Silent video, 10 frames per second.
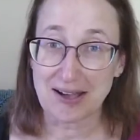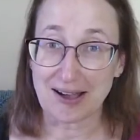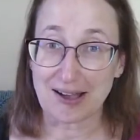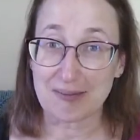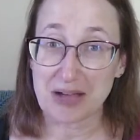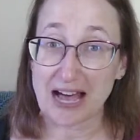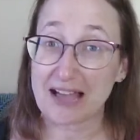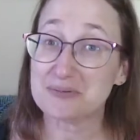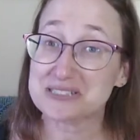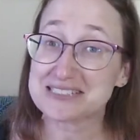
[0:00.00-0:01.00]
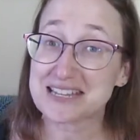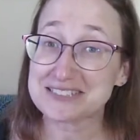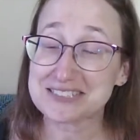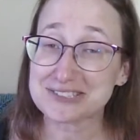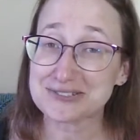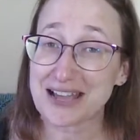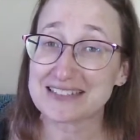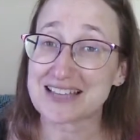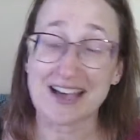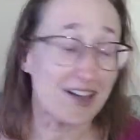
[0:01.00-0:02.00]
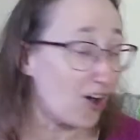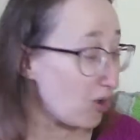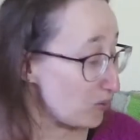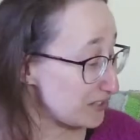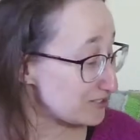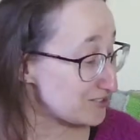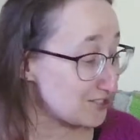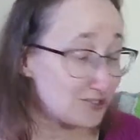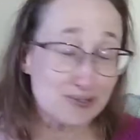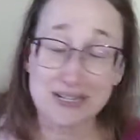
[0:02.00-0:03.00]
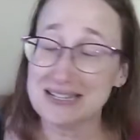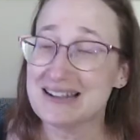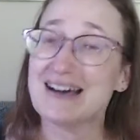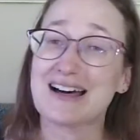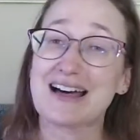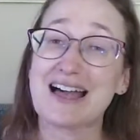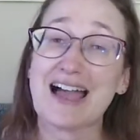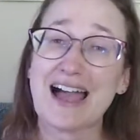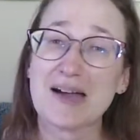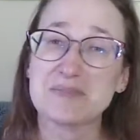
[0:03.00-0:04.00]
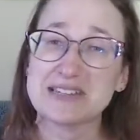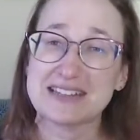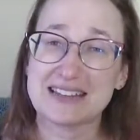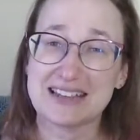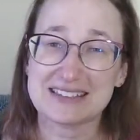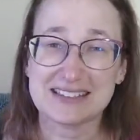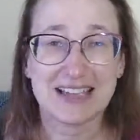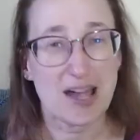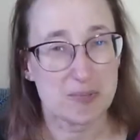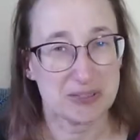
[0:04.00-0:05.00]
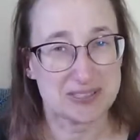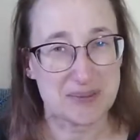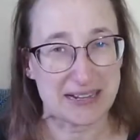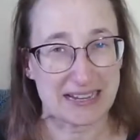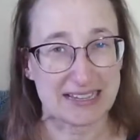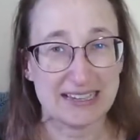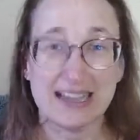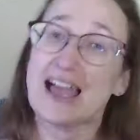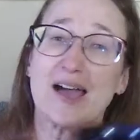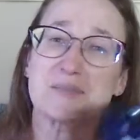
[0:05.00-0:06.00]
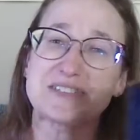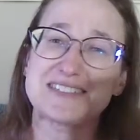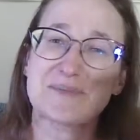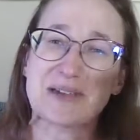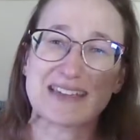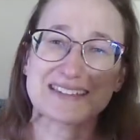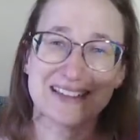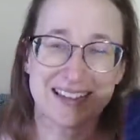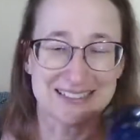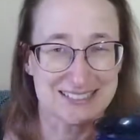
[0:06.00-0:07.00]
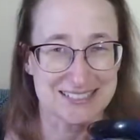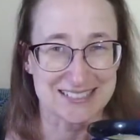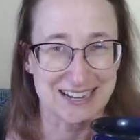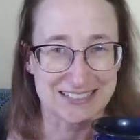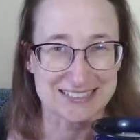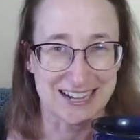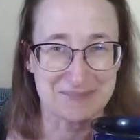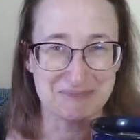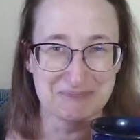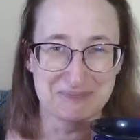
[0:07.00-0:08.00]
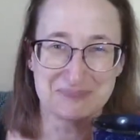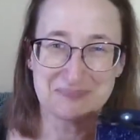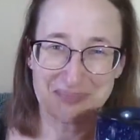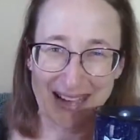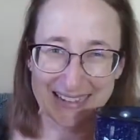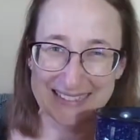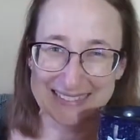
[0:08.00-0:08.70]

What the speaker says: I will say to you, as I always do, happy knitting, happy spinning, happy sipping, and I'll see you next time. Bye.